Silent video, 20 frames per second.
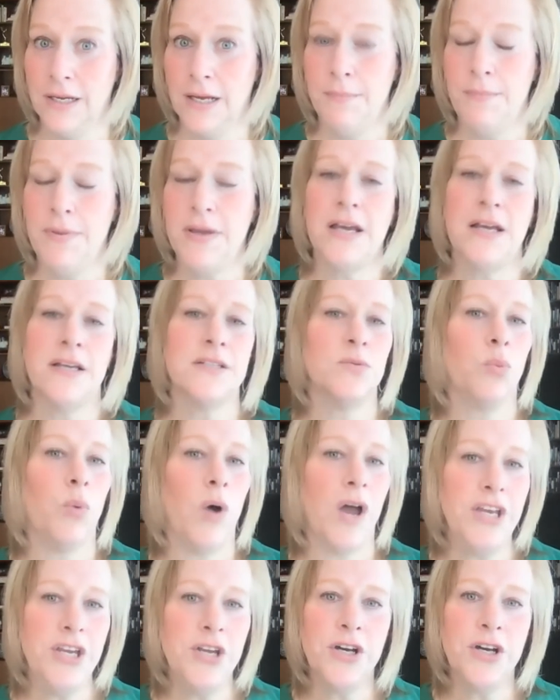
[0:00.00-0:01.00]
Because
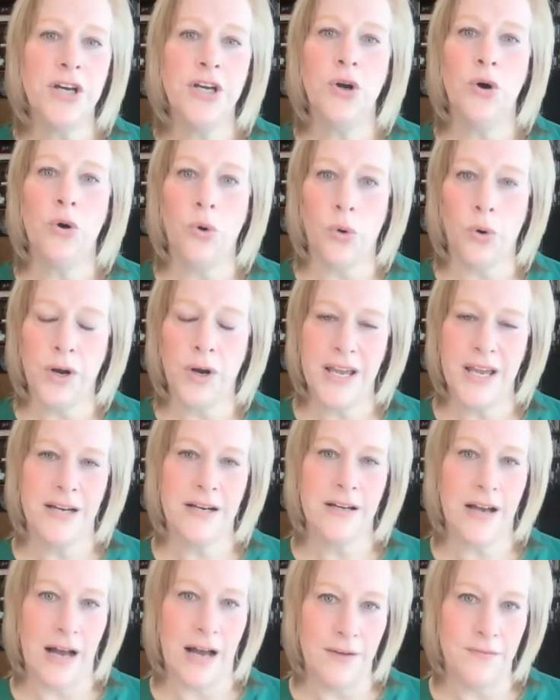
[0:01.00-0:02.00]
when you can orient
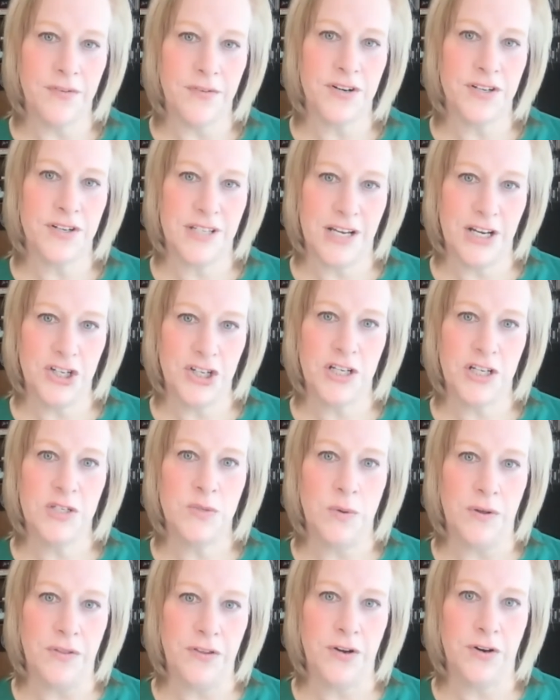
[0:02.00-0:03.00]
conversations
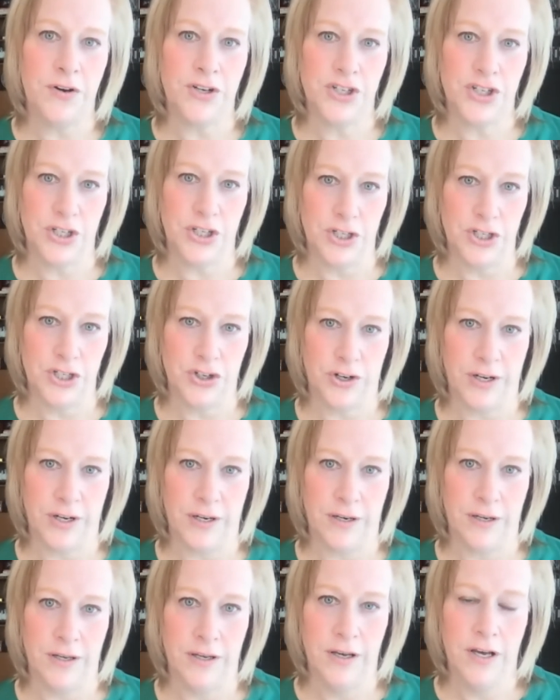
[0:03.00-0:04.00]
with your
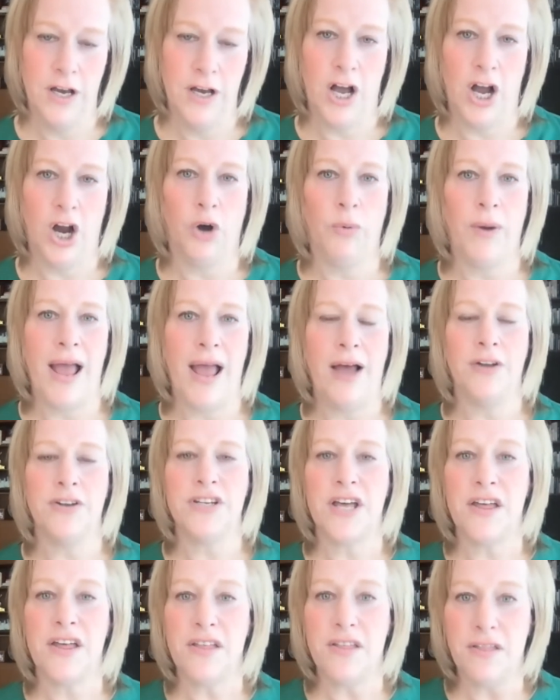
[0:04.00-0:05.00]
children
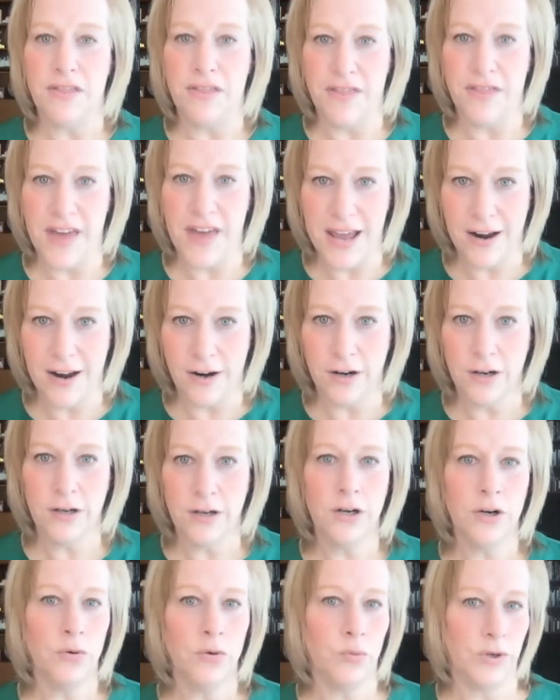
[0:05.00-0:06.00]
around
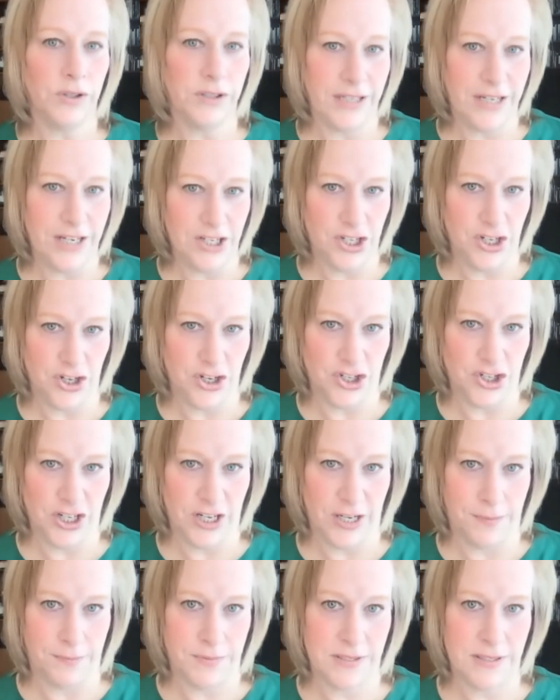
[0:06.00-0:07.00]
their
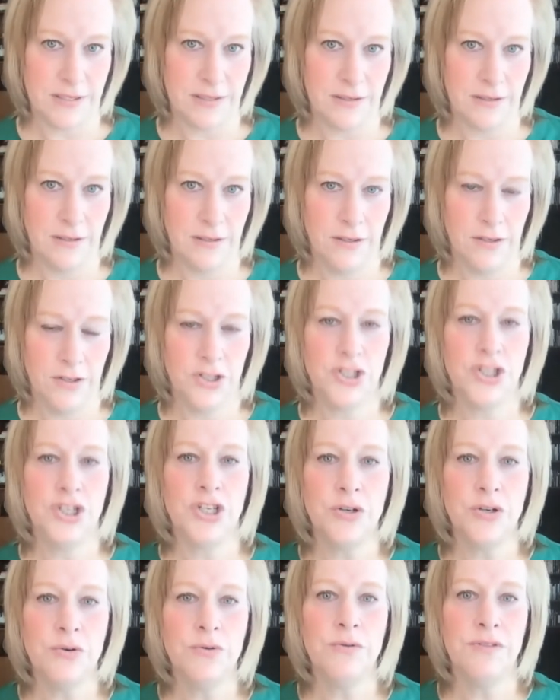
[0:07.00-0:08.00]
relationships
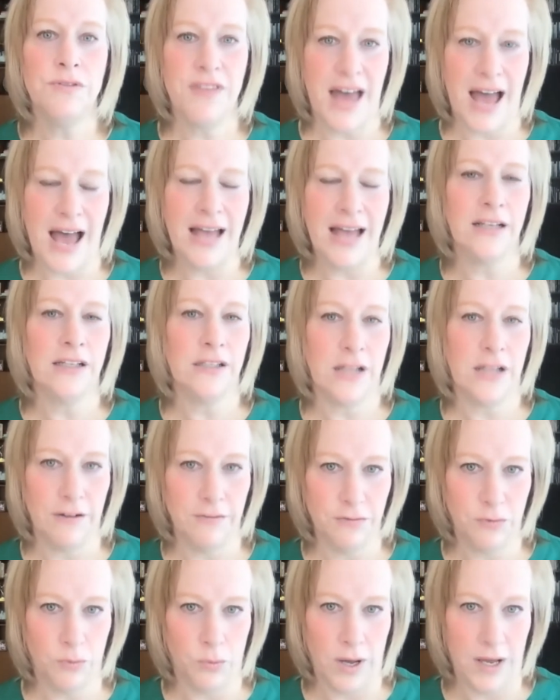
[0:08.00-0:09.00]
to that
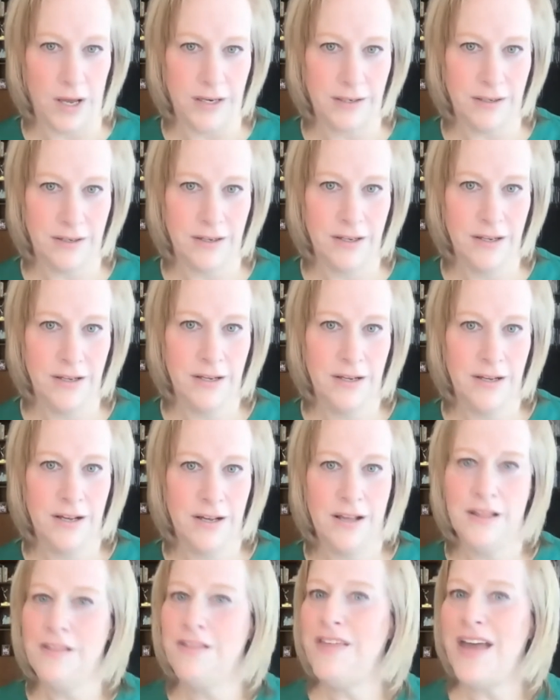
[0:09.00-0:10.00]
loved one,
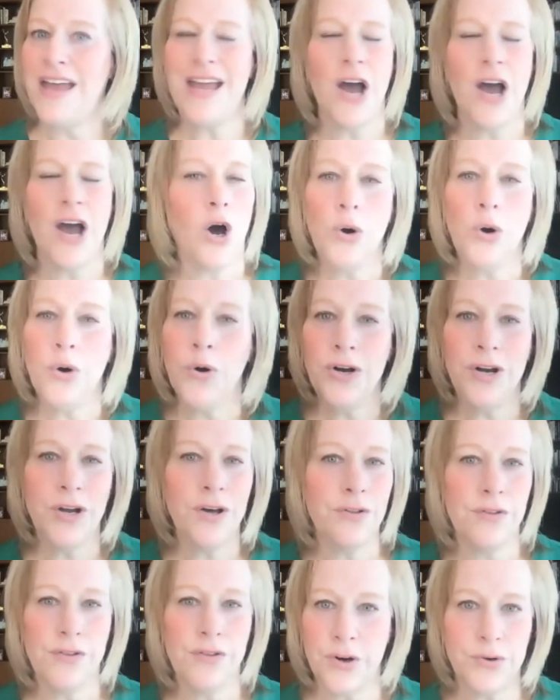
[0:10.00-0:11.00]
they own
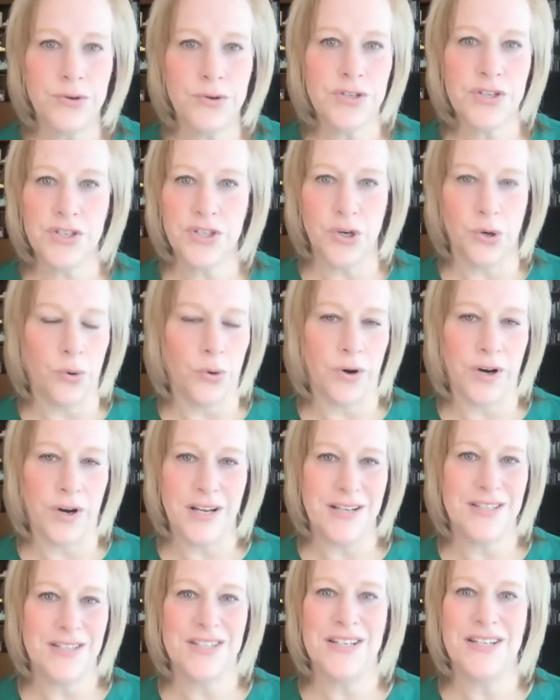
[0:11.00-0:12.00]
those
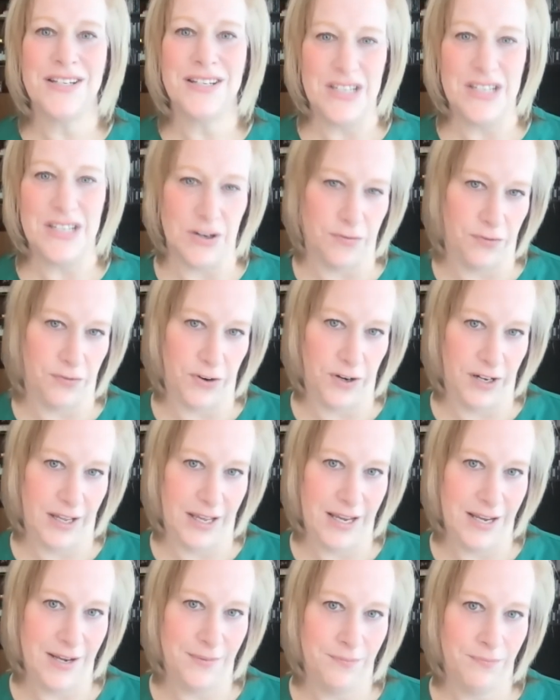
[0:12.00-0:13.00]
stories
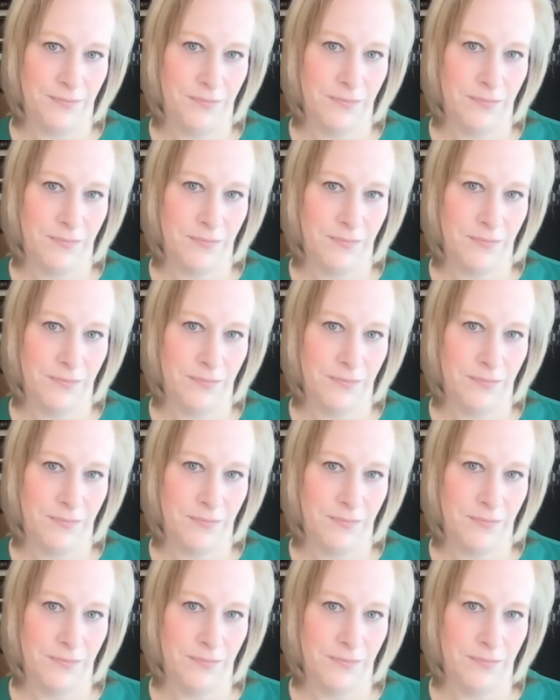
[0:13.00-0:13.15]
differently.